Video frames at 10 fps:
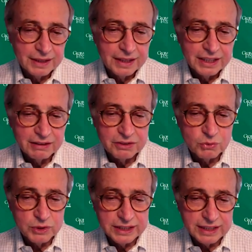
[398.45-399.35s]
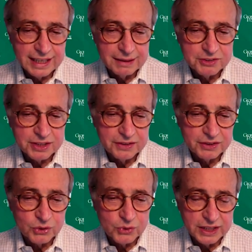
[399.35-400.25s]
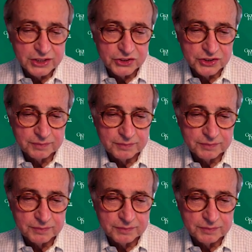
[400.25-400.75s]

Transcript: Here are the winning labs and their location.